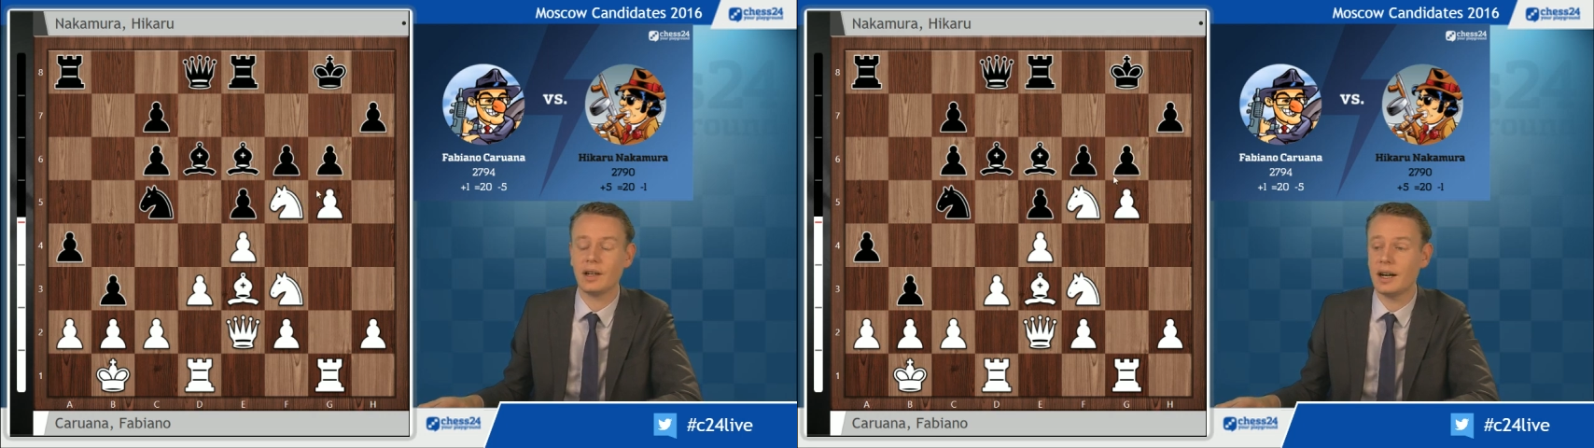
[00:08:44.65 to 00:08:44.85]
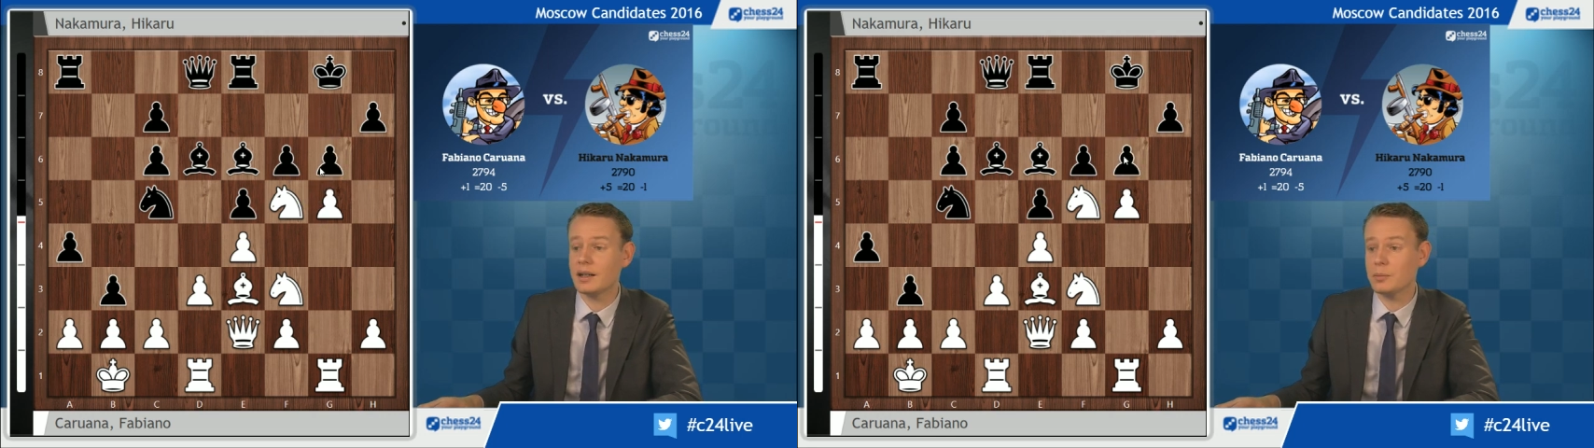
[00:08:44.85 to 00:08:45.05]

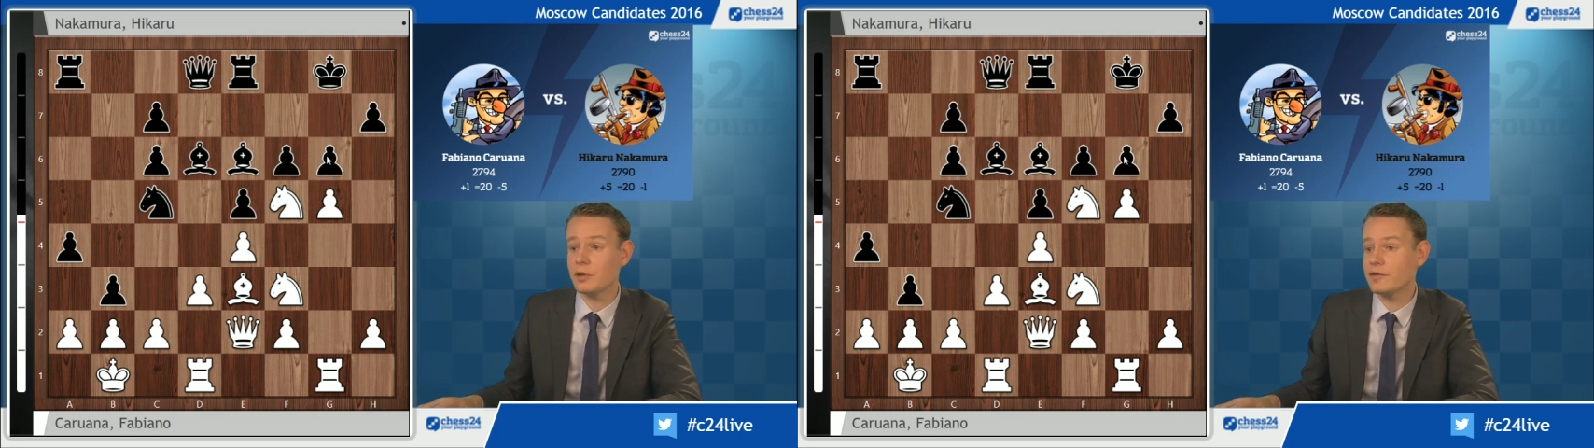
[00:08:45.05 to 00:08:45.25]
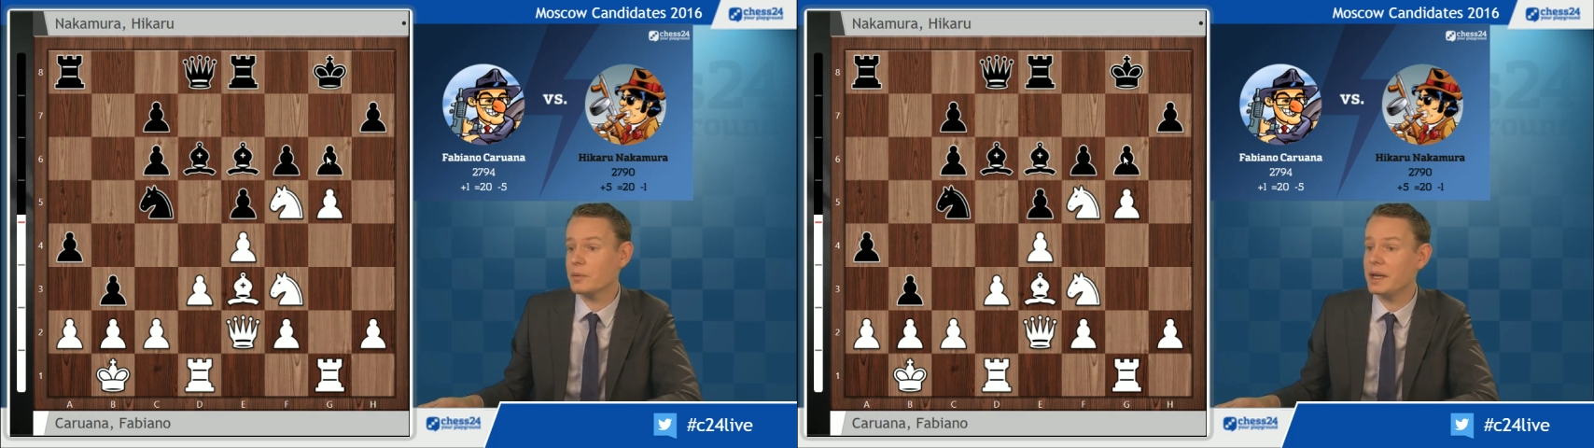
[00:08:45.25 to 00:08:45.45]
hard
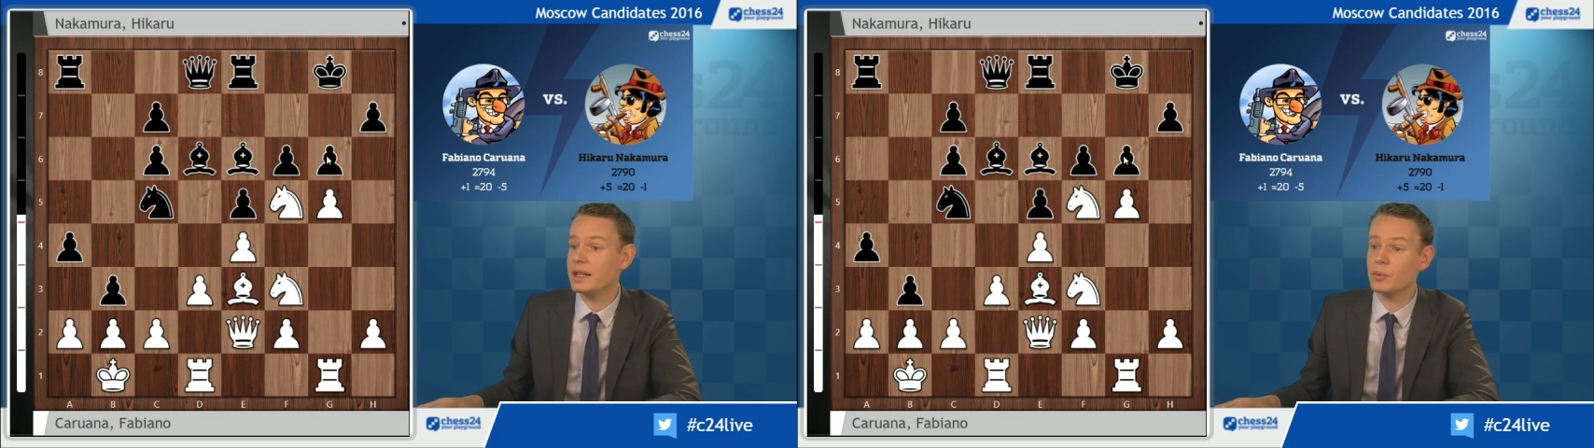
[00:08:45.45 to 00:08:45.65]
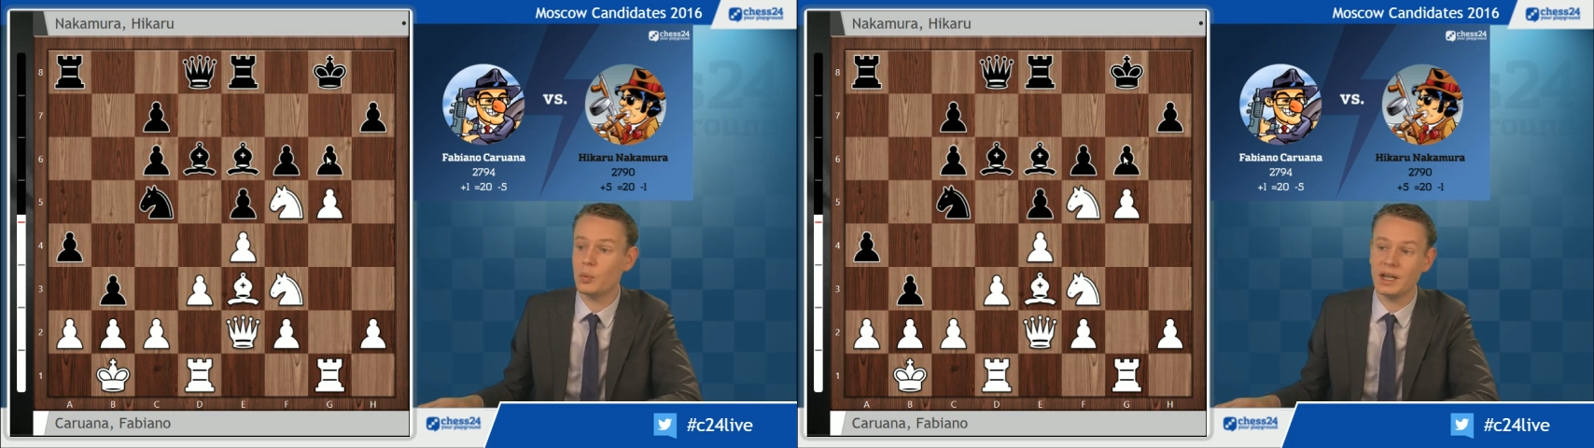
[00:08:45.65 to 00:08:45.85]
move to
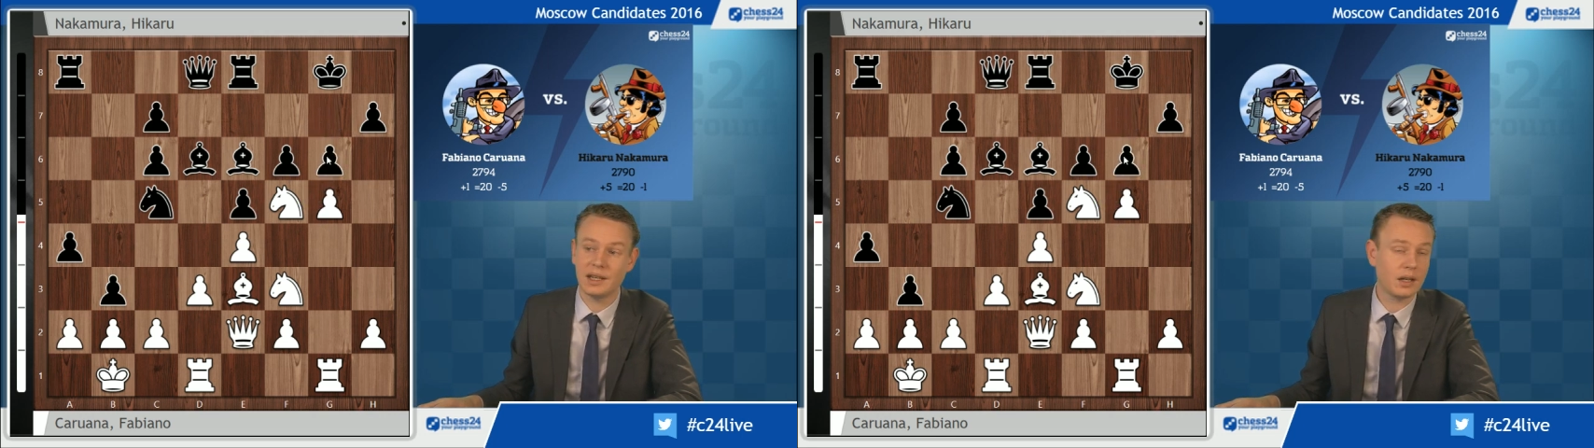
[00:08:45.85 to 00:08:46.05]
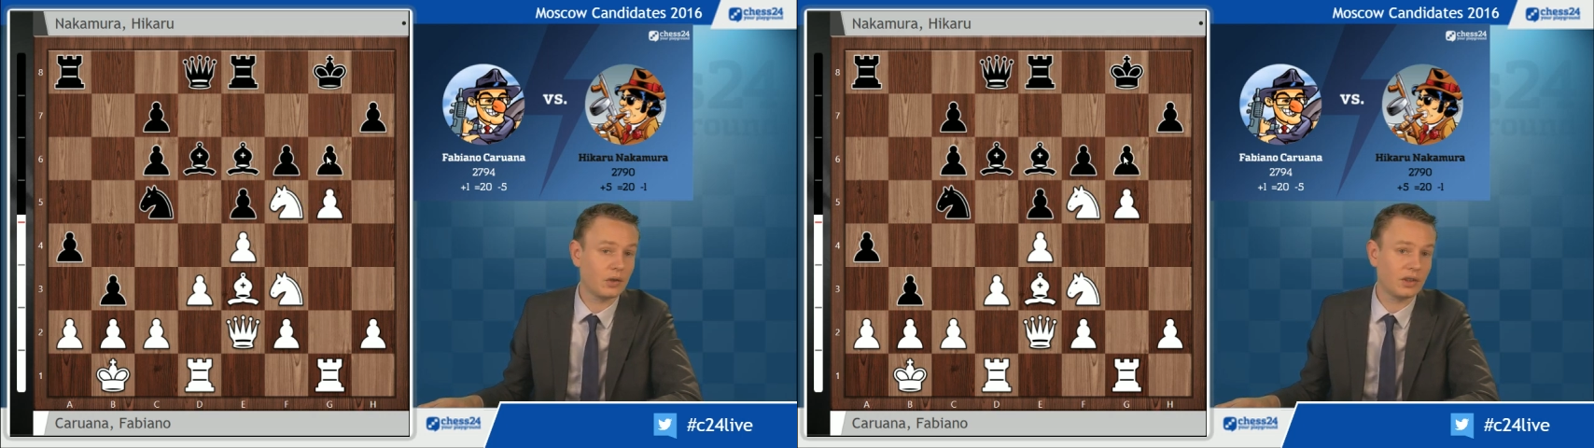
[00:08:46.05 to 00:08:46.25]
make,
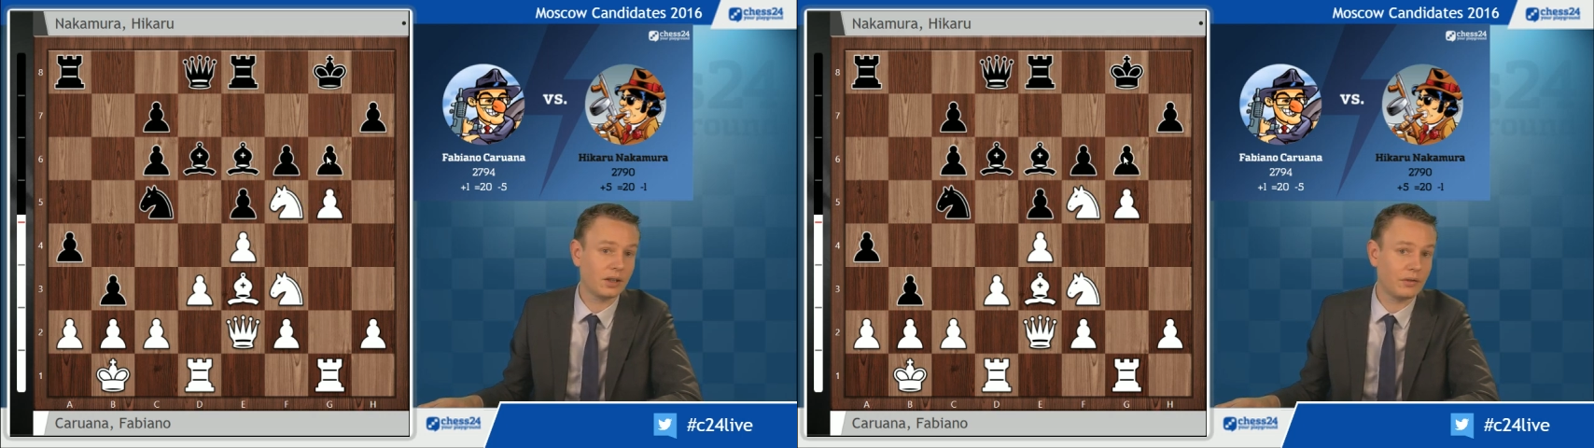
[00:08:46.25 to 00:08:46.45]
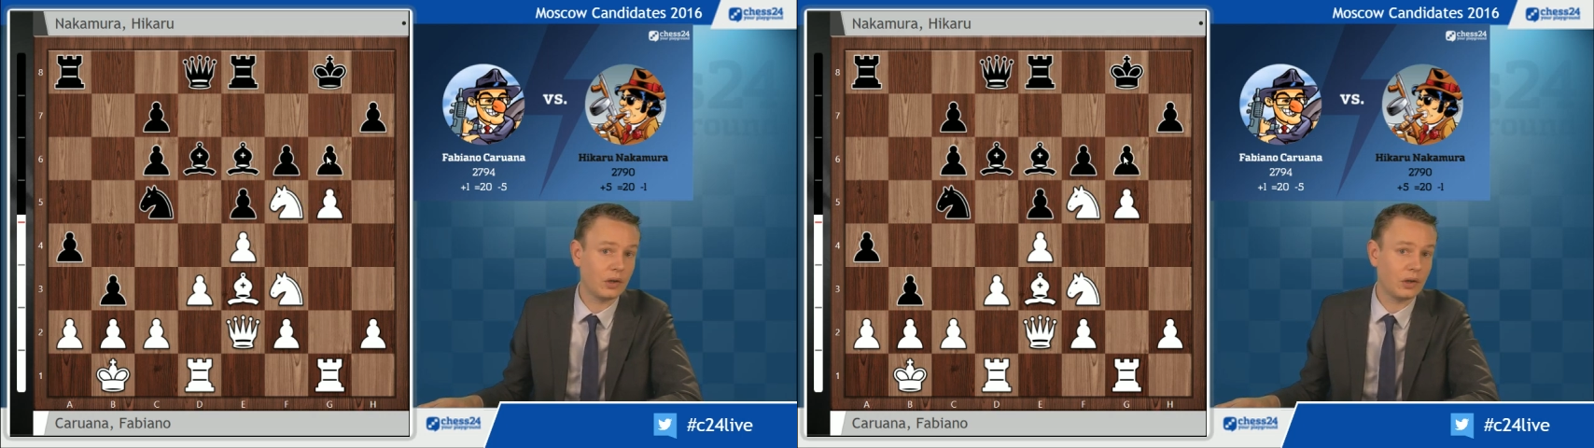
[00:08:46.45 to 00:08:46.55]
weakening yourself